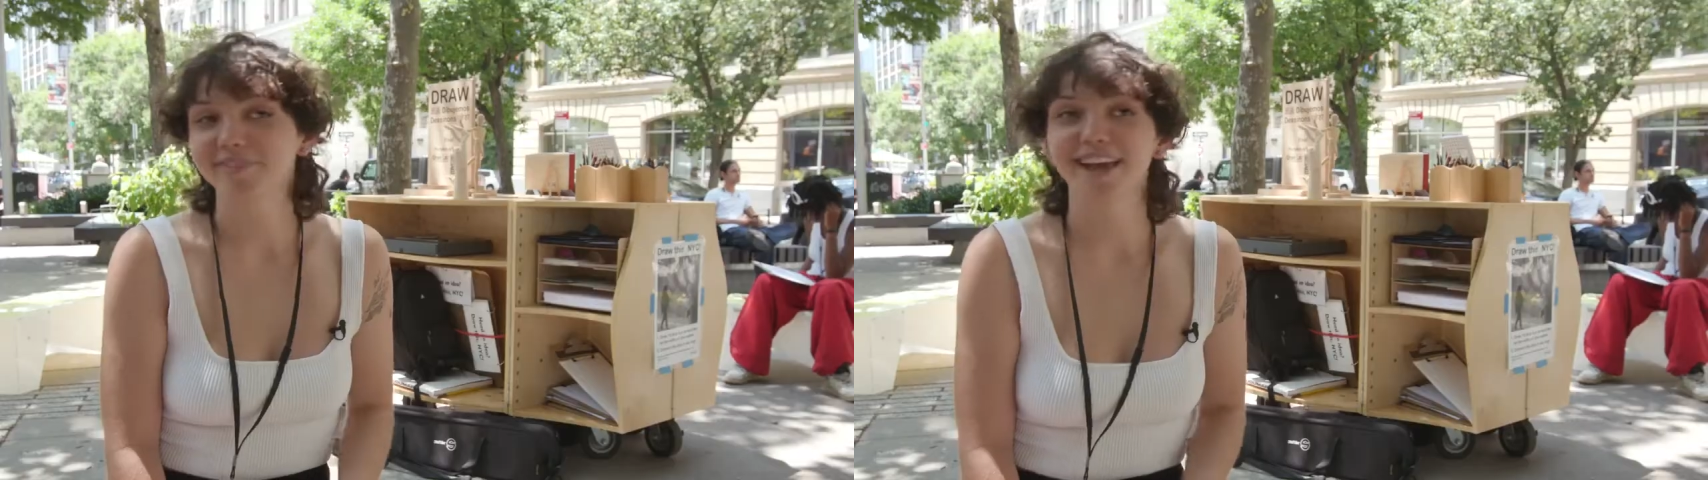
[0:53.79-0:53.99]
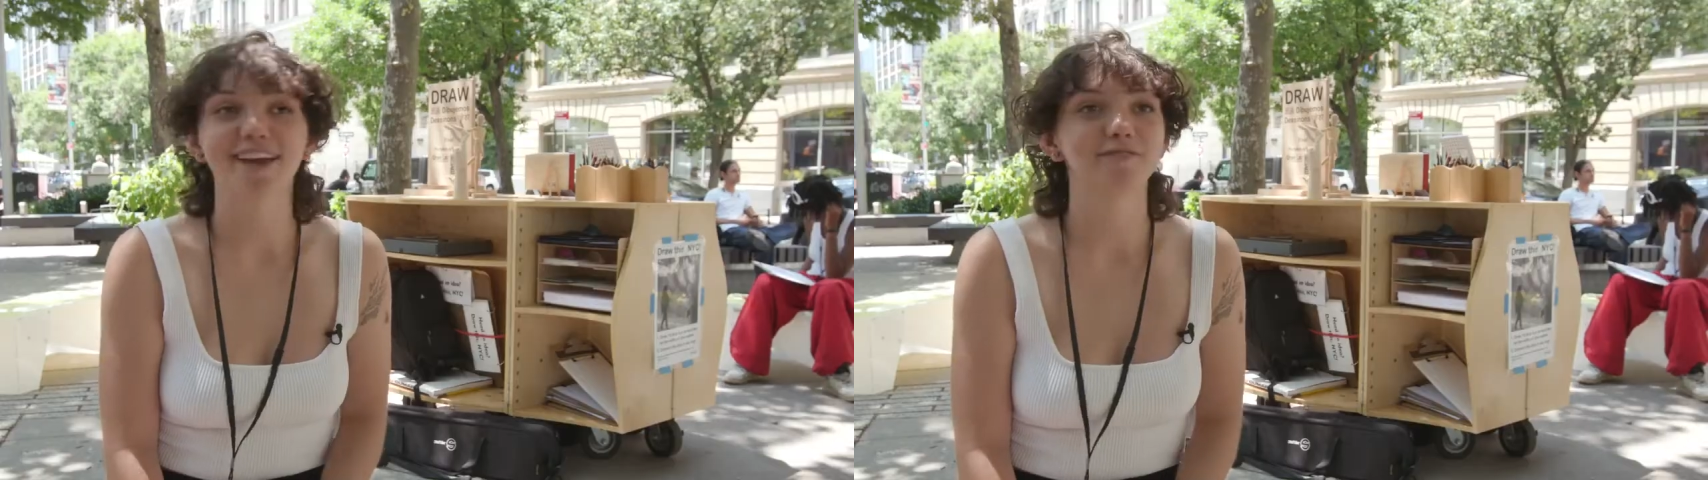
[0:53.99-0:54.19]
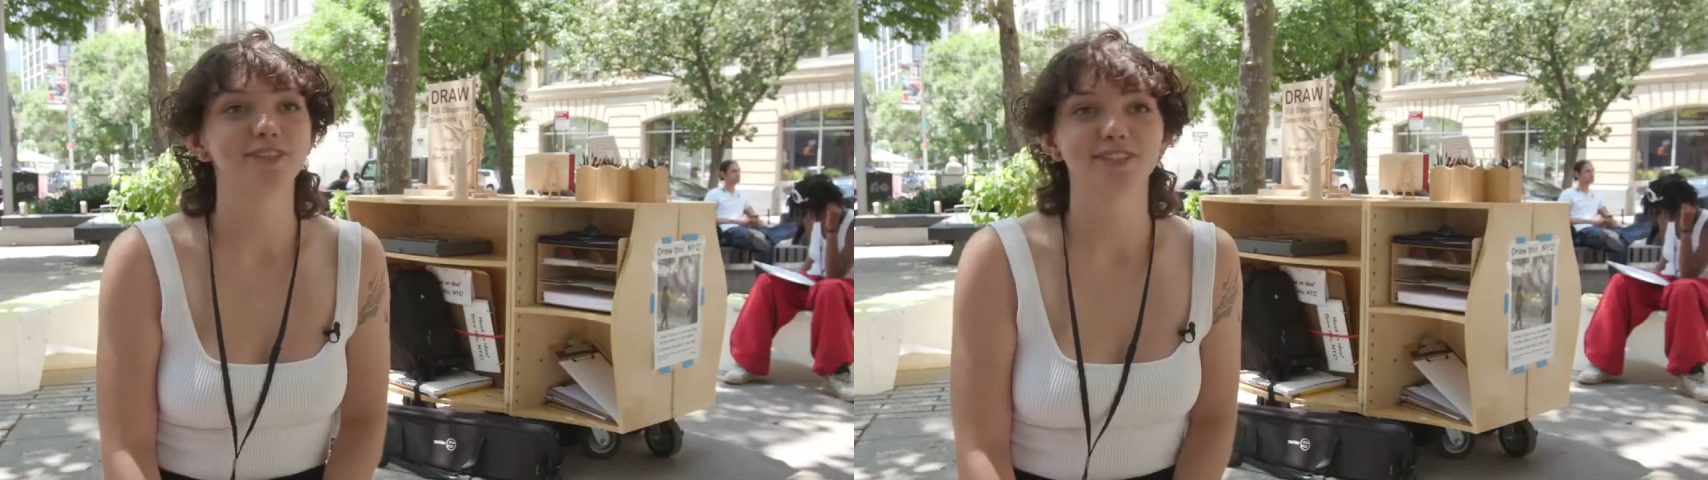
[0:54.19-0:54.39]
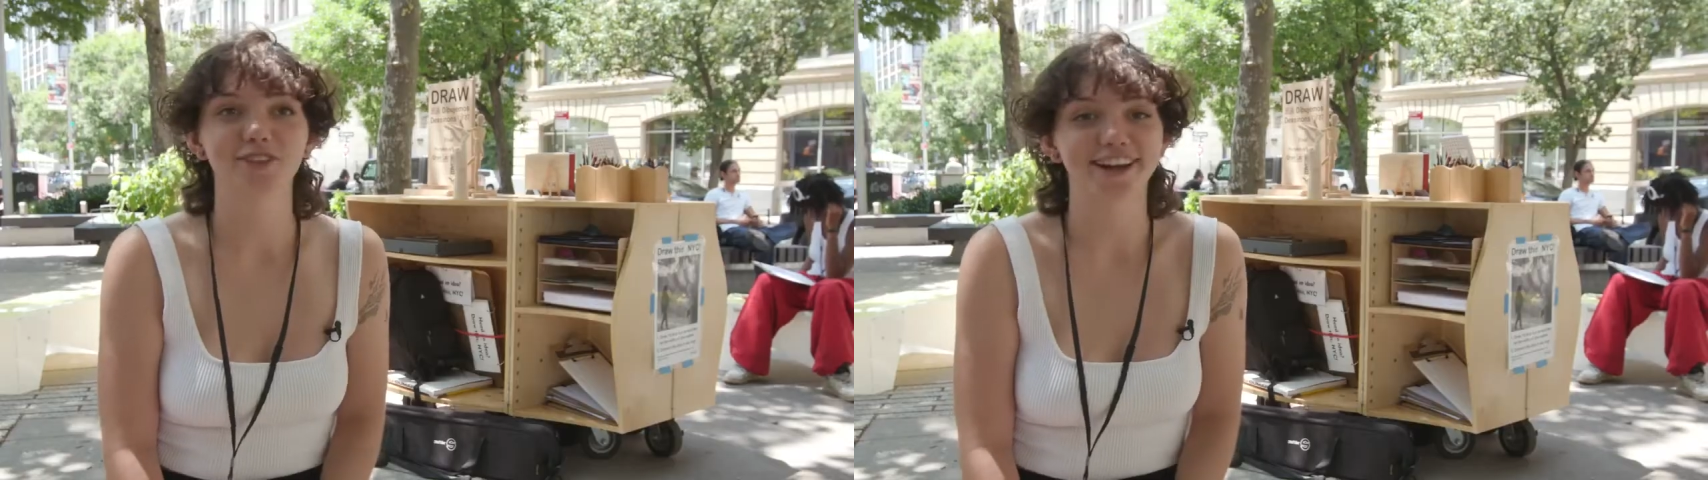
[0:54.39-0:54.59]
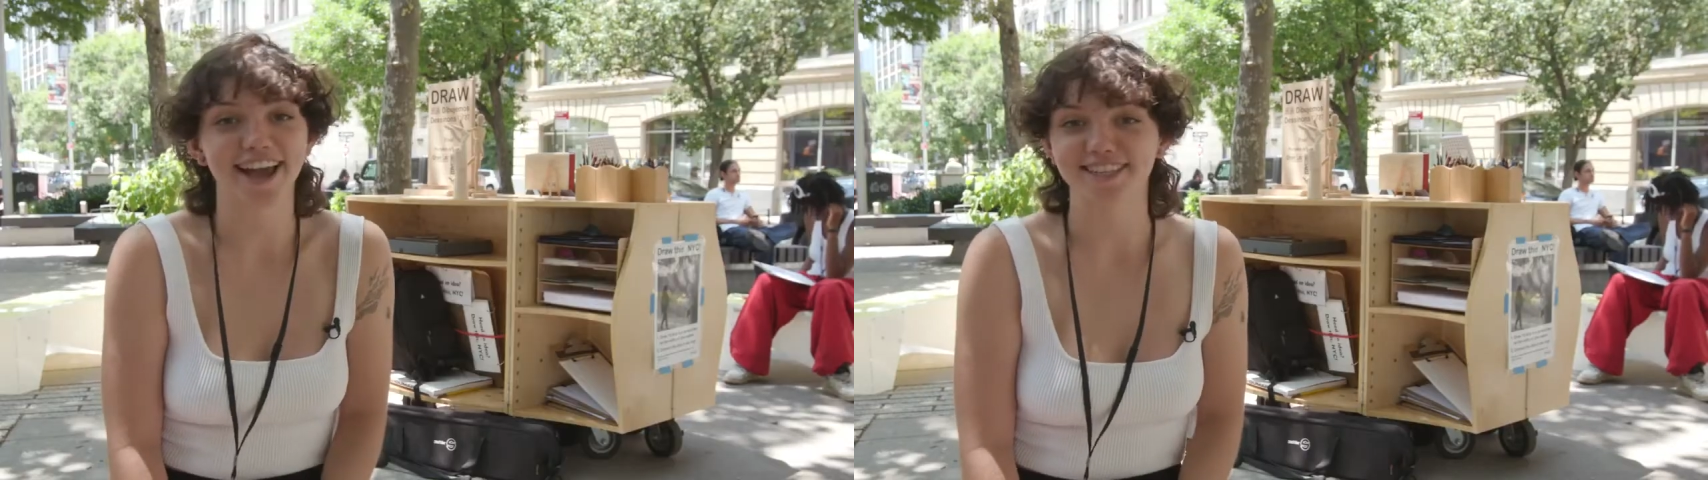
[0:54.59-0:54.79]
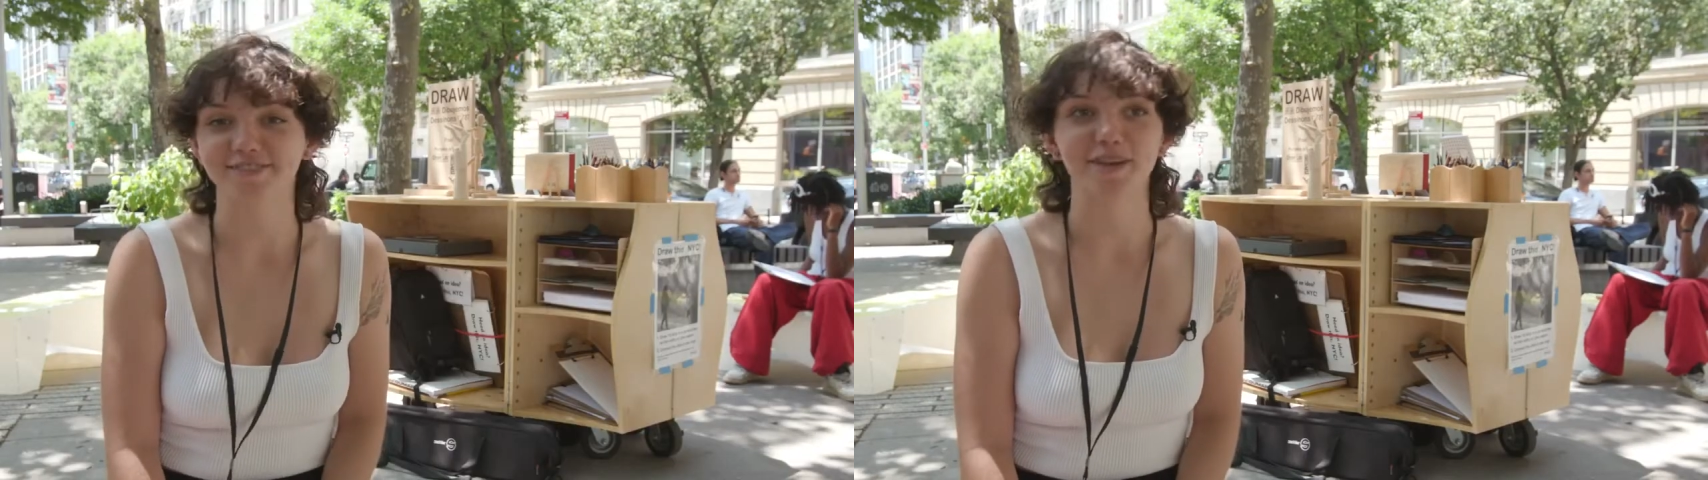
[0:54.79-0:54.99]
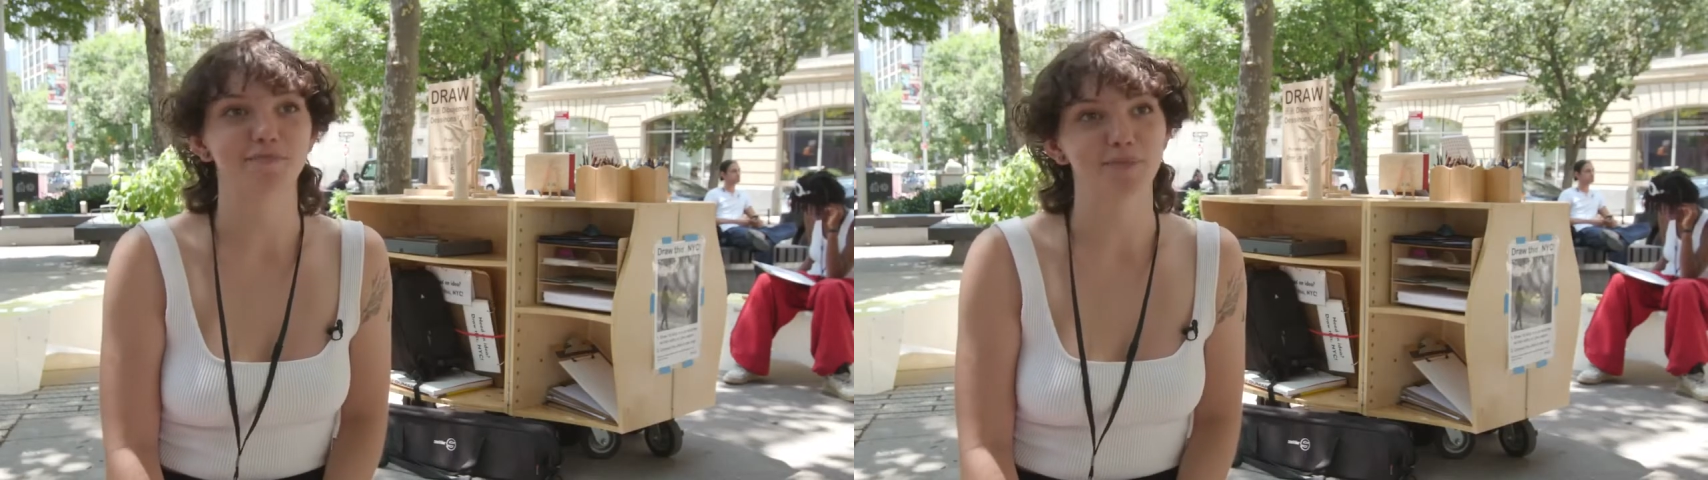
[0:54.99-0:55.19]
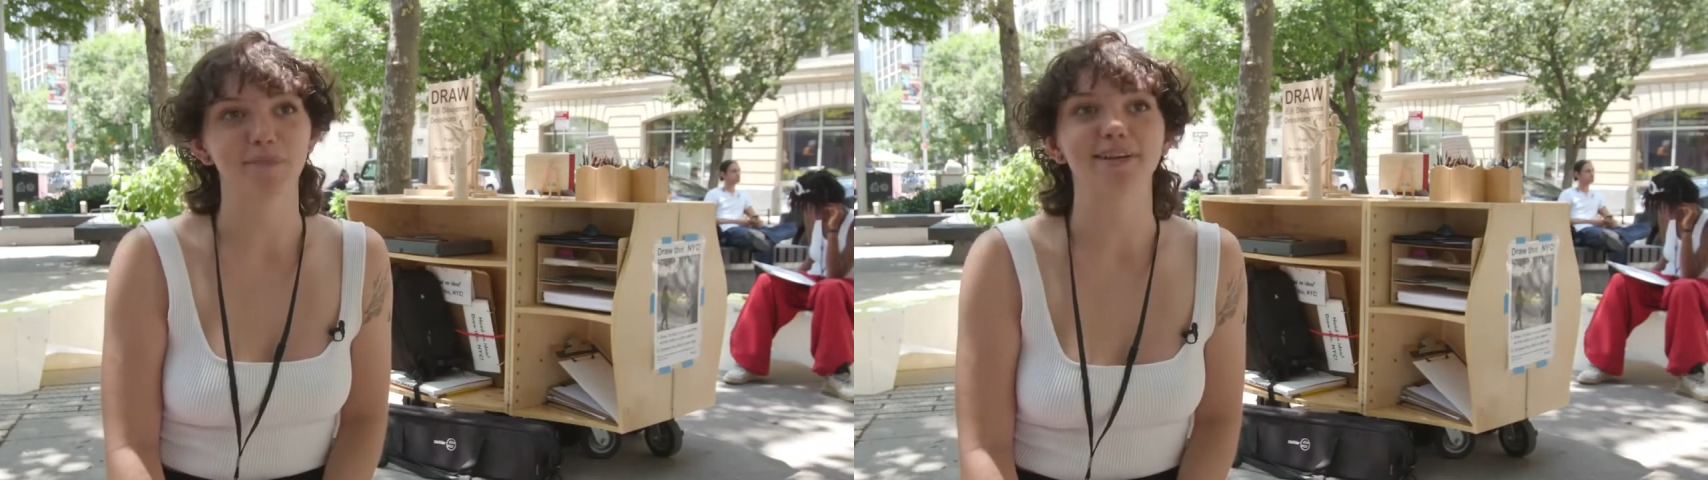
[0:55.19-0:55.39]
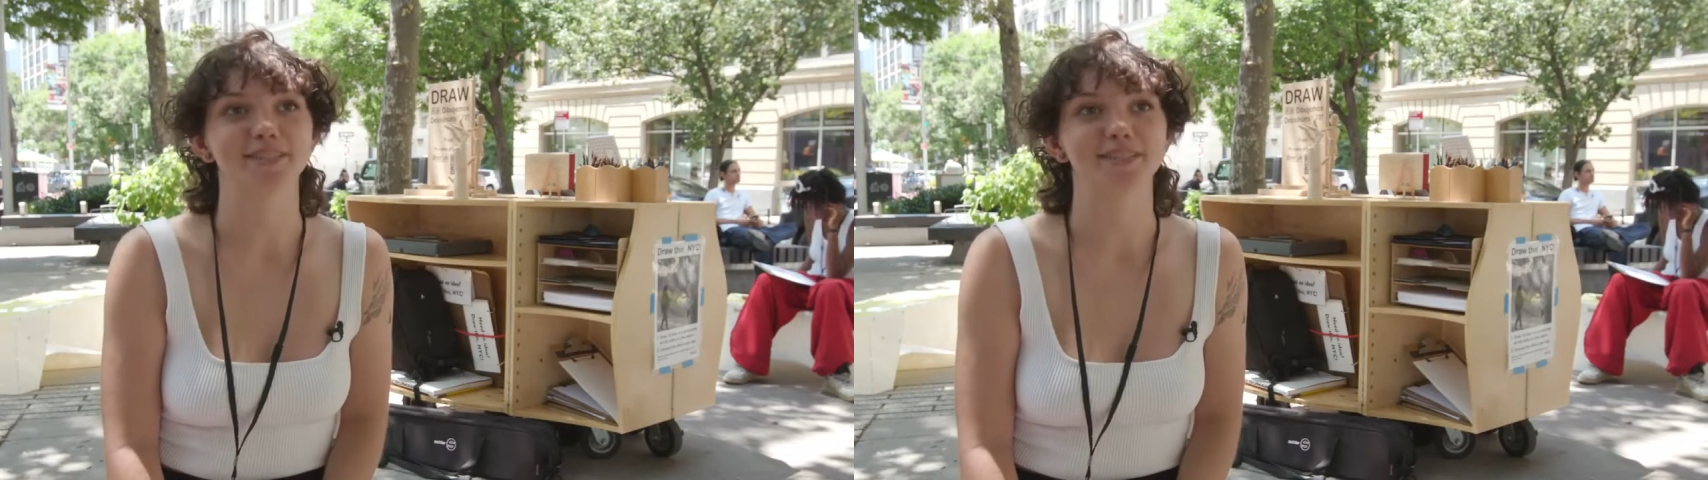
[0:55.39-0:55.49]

Yeah, we just try and activate public